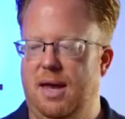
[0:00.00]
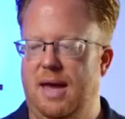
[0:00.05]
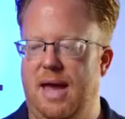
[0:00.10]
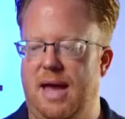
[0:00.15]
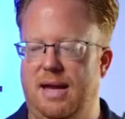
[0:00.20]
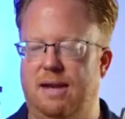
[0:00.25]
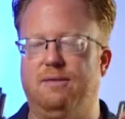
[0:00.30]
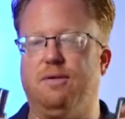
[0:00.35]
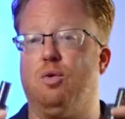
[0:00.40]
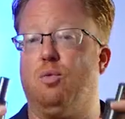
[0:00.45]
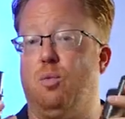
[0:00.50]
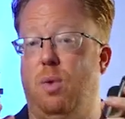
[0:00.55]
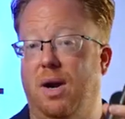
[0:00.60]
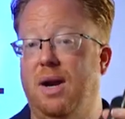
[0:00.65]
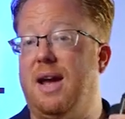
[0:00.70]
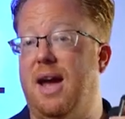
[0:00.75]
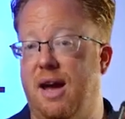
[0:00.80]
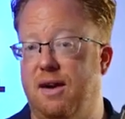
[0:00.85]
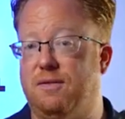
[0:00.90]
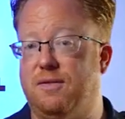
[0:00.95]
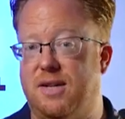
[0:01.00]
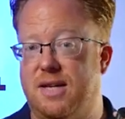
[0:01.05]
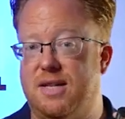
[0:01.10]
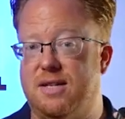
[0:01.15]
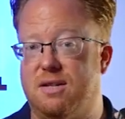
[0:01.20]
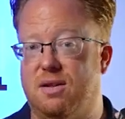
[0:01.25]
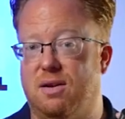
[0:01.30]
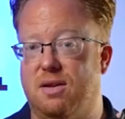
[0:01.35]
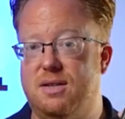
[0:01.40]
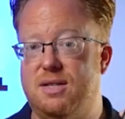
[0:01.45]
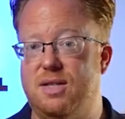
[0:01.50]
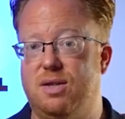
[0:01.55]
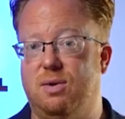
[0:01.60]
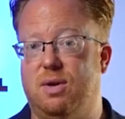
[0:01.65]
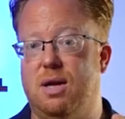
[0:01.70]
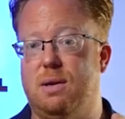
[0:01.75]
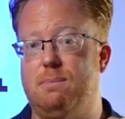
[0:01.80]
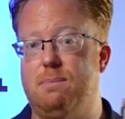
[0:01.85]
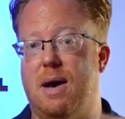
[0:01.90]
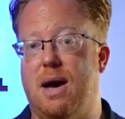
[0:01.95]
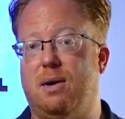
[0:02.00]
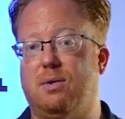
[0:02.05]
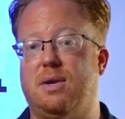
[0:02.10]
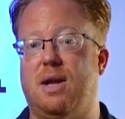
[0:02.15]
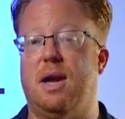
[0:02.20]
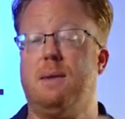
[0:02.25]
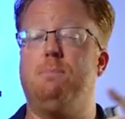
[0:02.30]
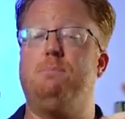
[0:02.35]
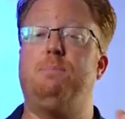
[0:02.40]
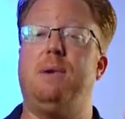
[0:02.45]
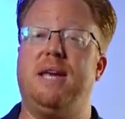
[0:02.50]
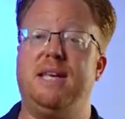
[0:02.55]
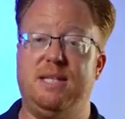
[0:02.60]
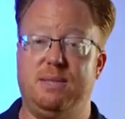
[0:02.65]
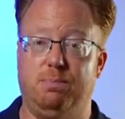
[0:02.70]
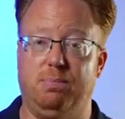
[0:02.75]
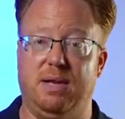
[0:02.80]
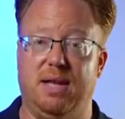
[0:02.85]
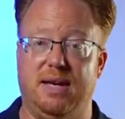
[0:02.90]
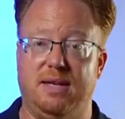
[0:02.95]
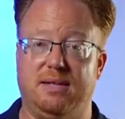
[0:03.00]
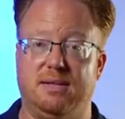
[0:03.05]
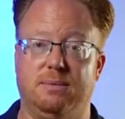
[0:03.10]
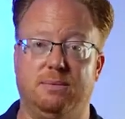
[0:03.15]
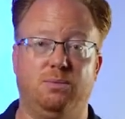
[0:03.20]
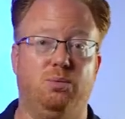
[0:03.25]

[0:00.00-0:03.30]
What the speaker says: And if you want to have T-slots, you can mount a base plate